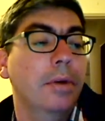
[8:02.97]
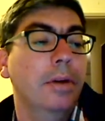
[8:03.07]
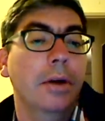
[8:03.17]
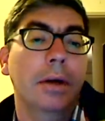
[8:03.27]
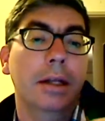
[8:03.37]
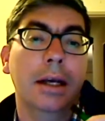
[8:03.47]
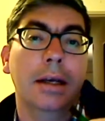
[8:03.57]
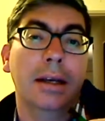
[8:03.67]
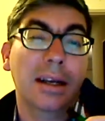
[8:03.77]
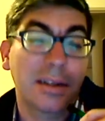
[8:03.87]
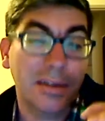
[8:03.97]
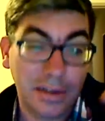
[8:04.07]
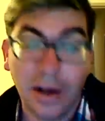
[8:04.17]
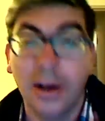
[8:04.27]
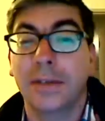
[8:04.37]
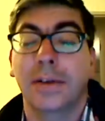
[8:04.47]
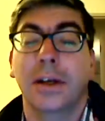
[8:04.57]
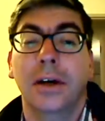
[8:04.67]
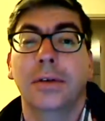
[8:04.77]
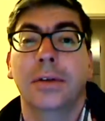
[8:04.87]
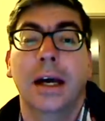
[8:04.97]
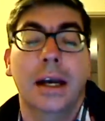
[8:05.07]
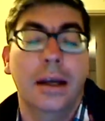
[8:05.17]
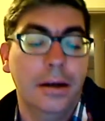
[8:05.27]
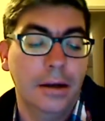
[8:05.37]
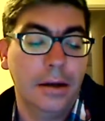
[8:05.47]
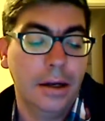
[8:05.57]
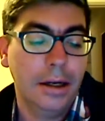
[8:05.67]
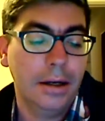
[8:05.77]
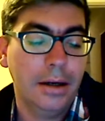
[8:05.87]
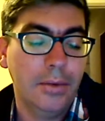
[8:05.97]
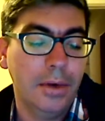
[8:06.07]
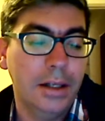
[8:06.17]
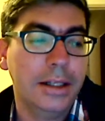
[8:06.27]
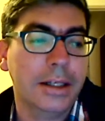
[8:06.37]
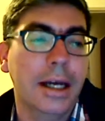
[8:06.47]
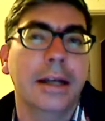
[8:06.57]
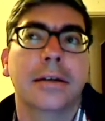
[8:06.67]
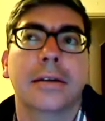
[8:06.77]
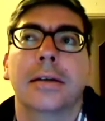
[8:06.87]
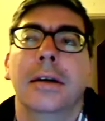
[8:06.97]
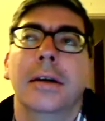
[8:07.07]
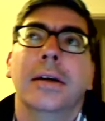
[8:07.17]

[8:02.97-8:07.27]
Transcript: you know, it goes for the whole day, and it really takes,